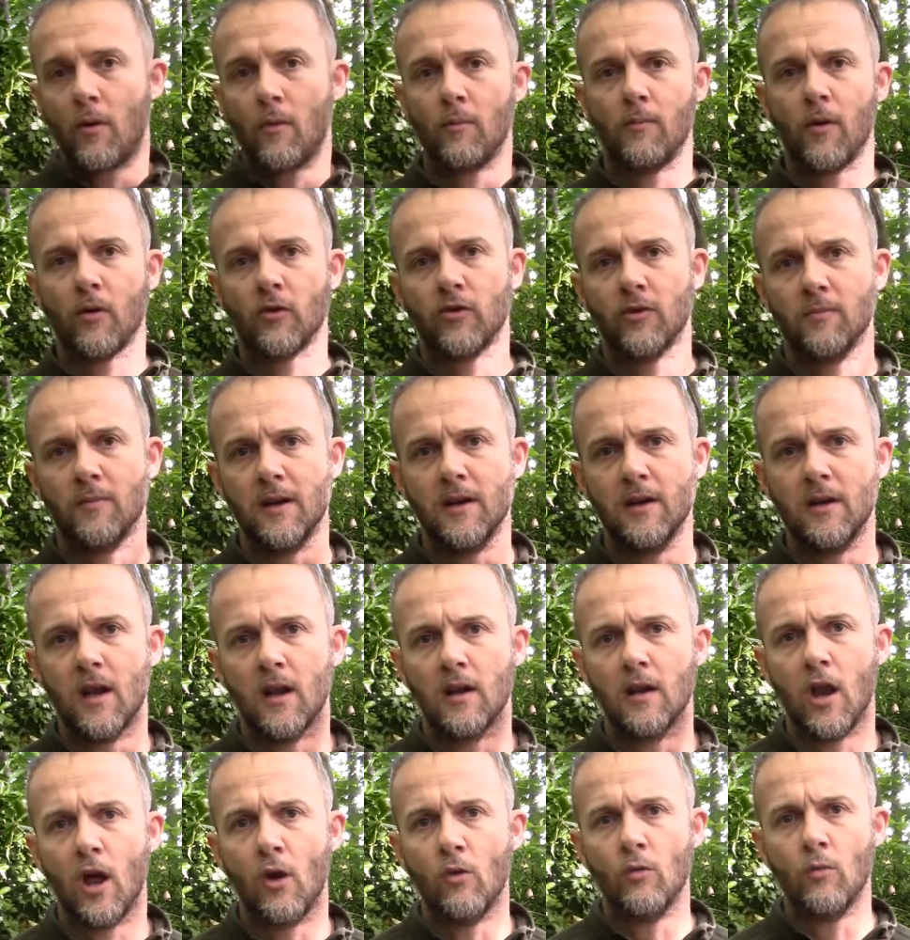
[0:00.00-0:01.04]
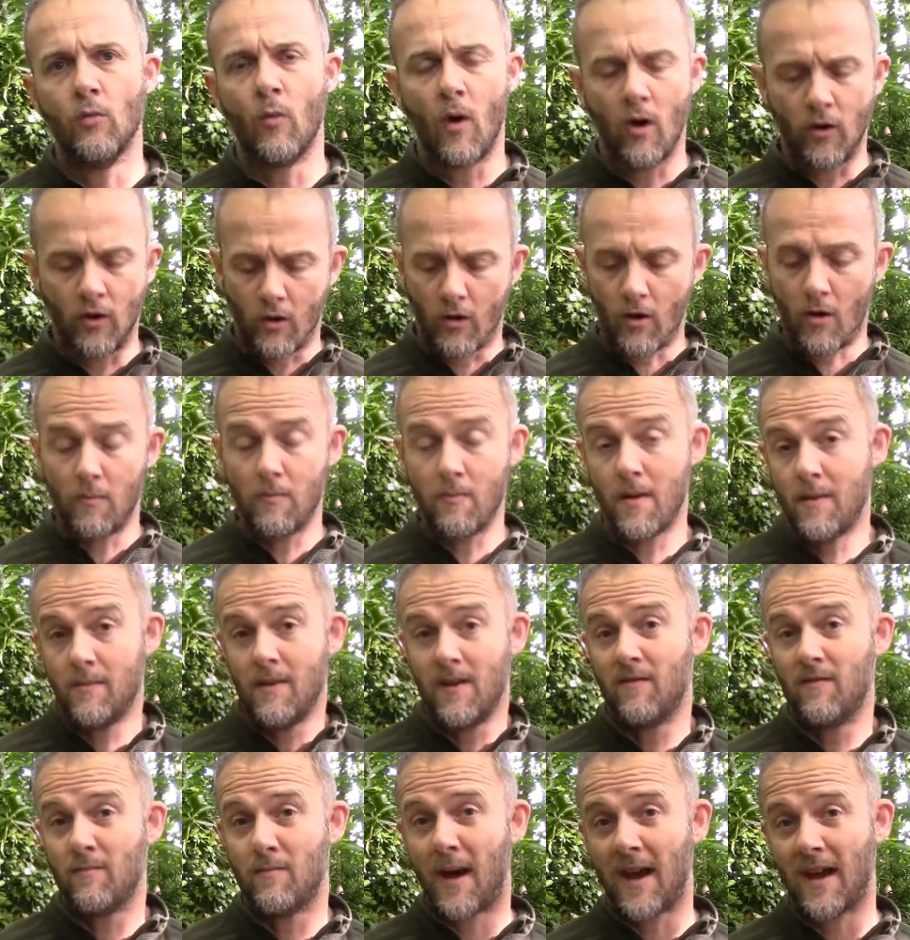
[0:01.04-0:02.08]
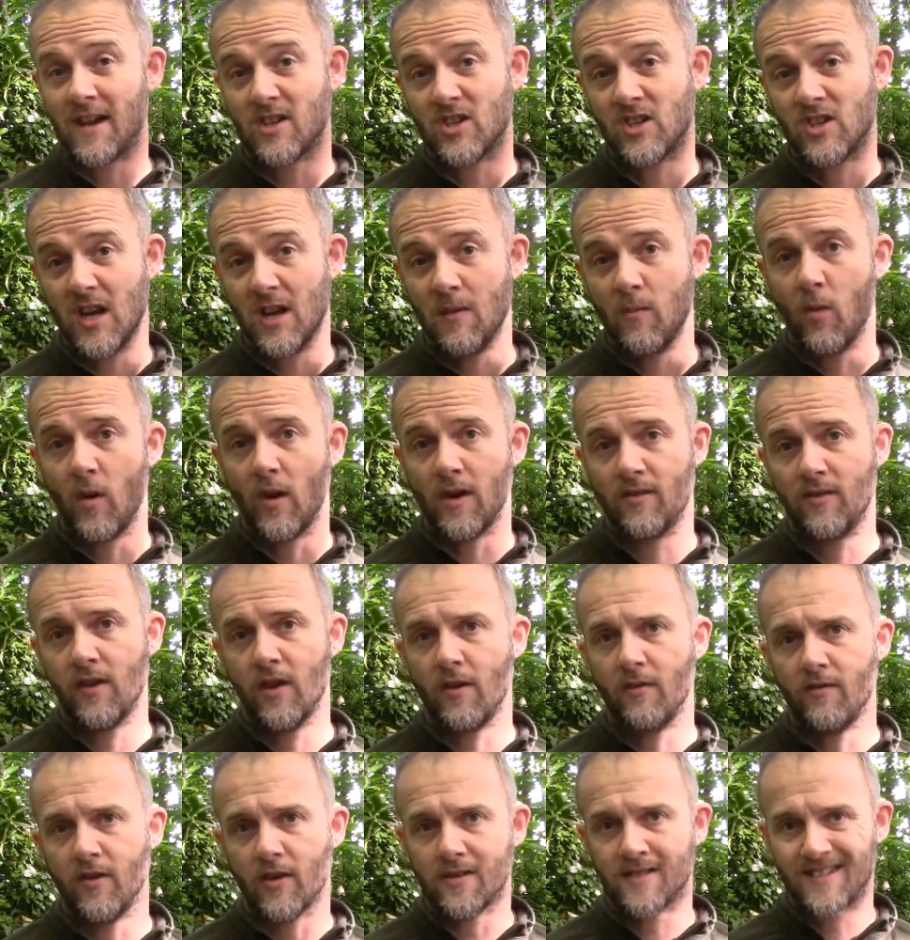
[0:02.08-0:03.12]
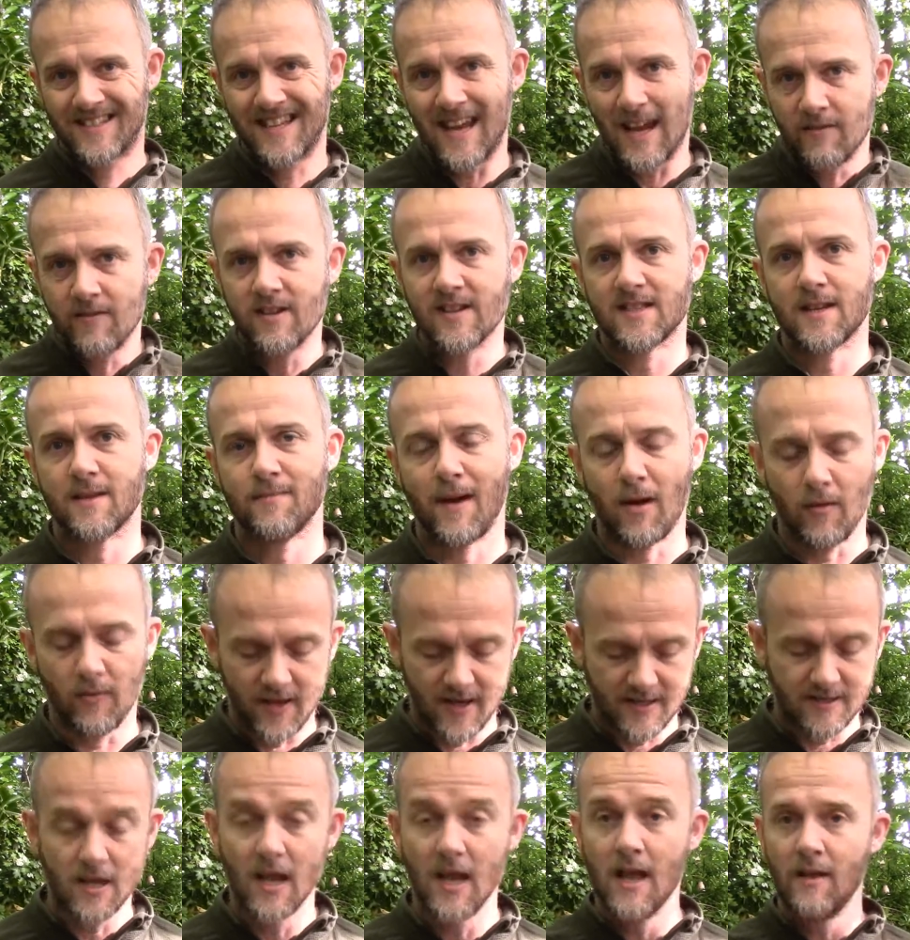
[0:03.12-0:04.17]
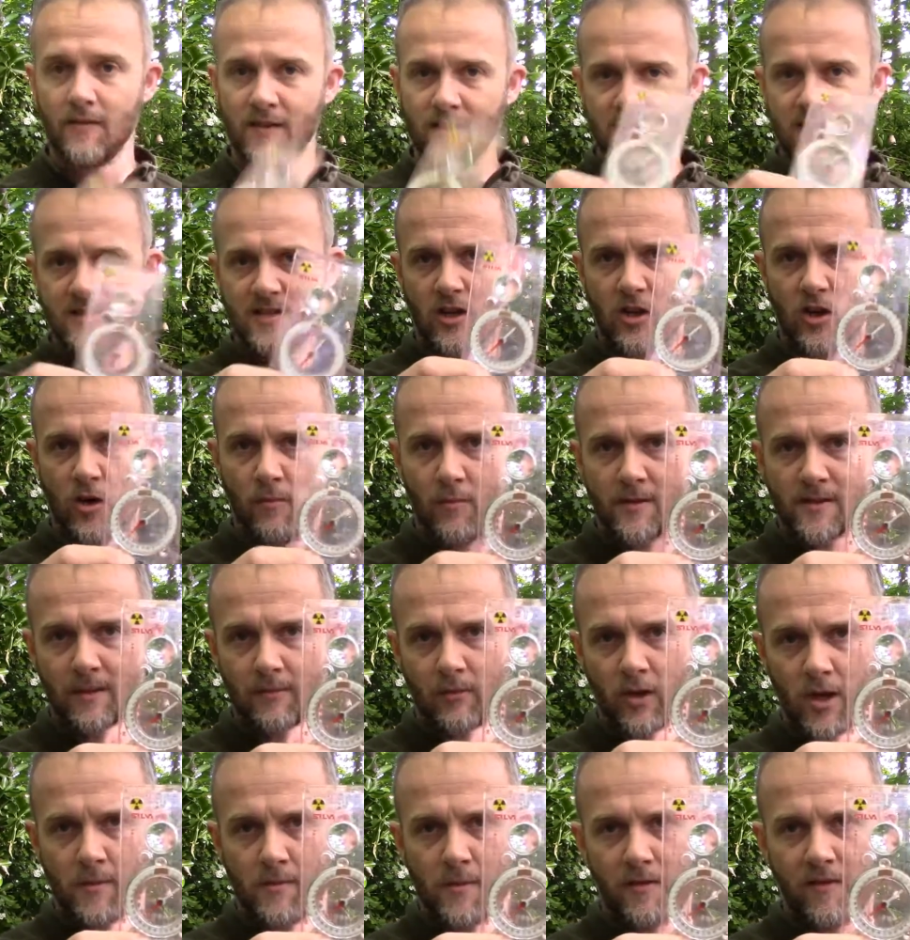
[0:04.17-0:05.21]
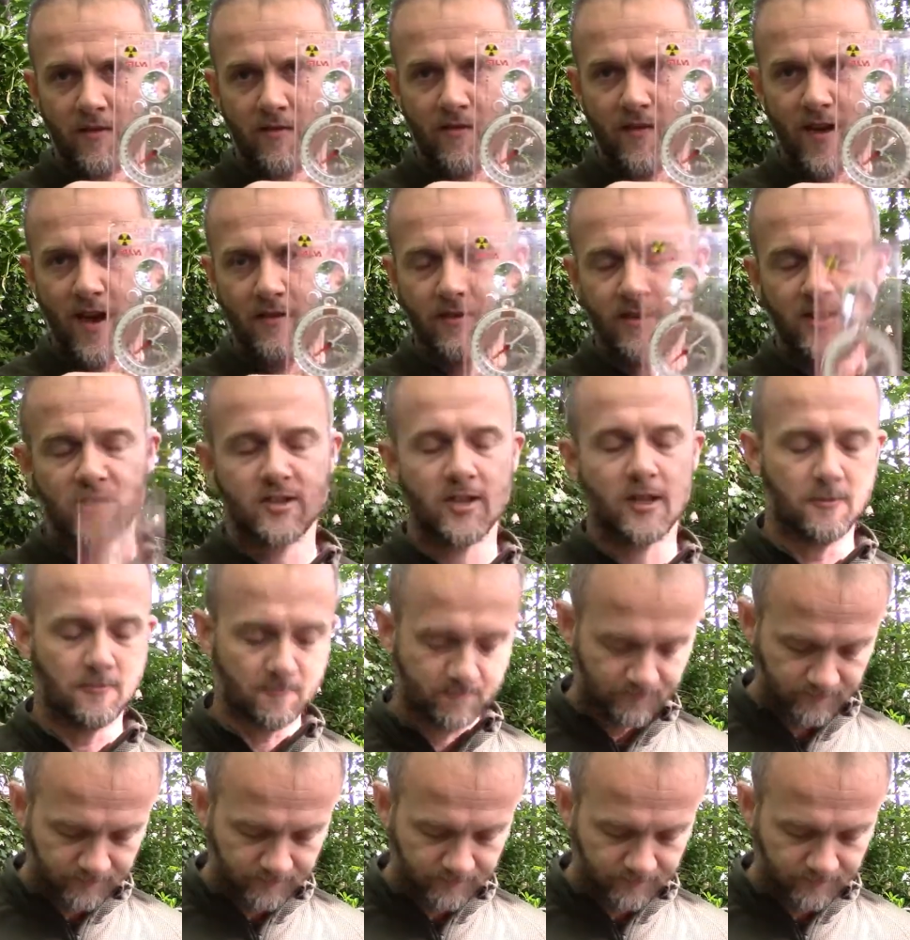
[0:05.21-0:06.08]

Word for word: possibly loan one or maybe even buy a cheap one if, you, if you're serious about this. This is the compass I'm going to be referring to.